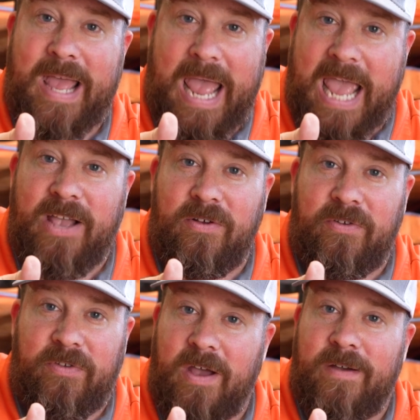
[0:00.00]

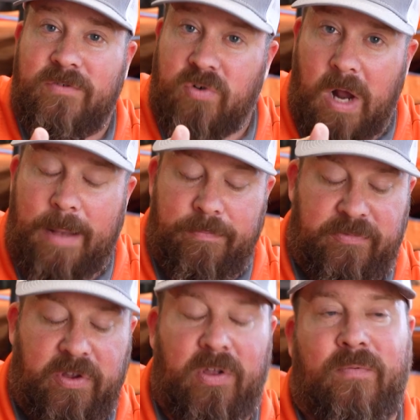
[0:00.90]
angles of drop.
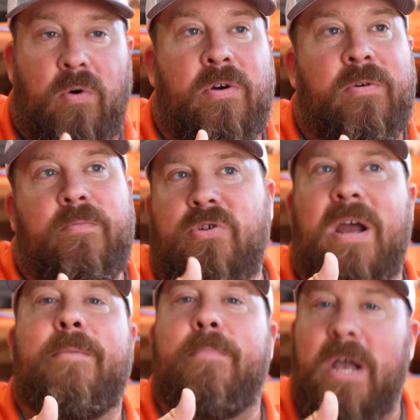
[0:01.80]
So if we're
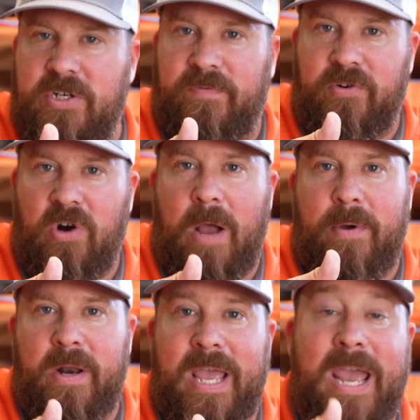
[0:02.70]
trying to measure for drop
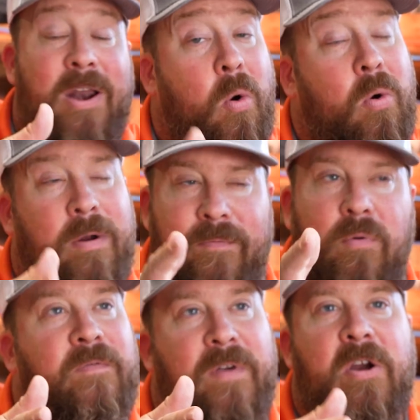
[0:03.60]
on a gate, or if
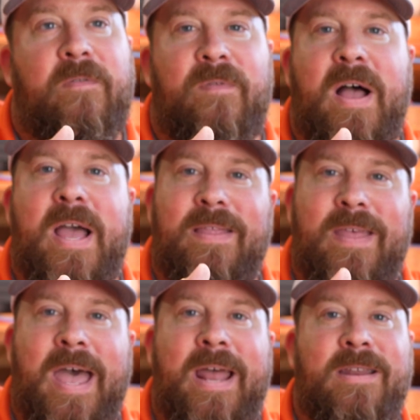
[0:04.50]
we're verifying
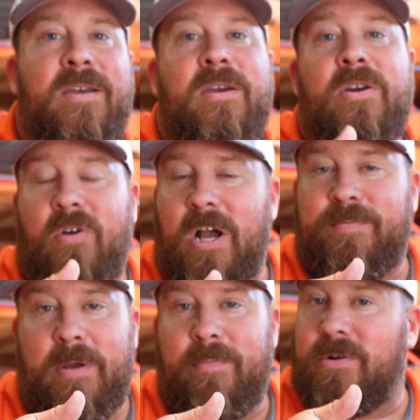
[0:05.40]
that cross
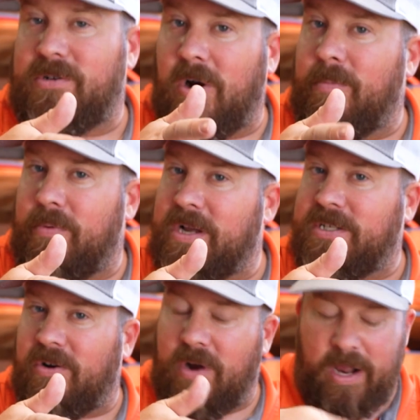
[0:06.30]
members are
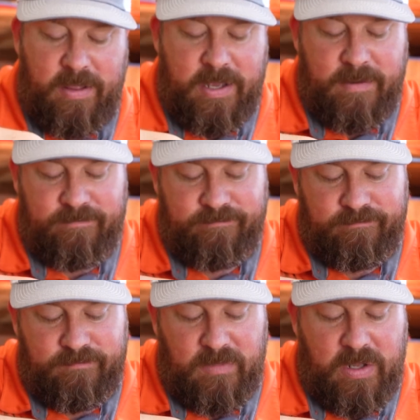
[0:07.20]
braced correctly,
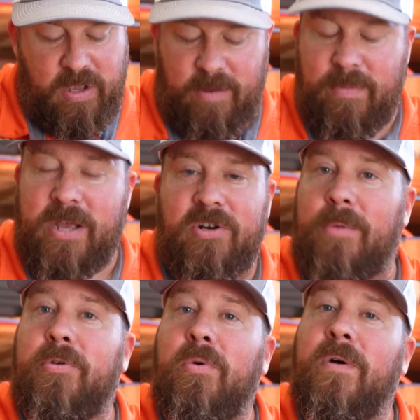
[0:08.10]
you can measure
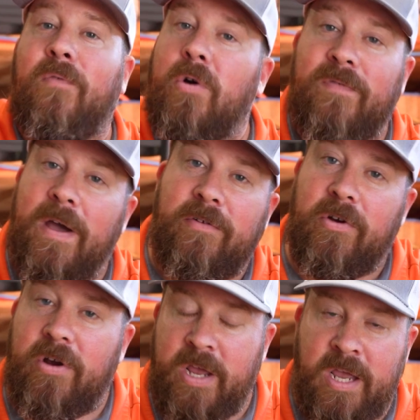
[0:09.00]
up to a
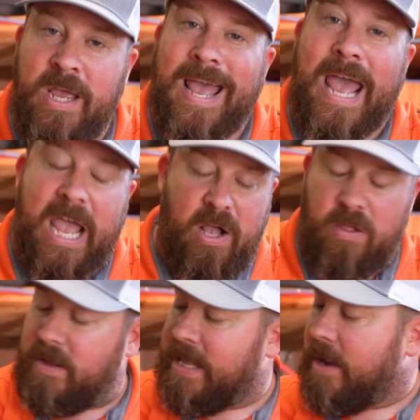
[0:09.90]
45-degree angle
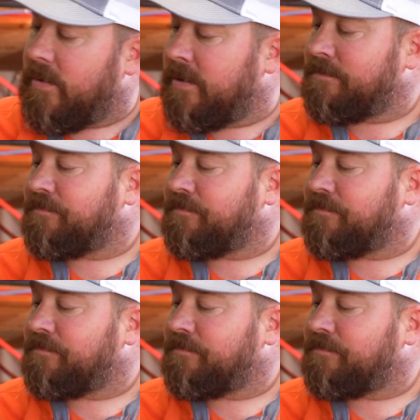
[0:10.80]
on that one.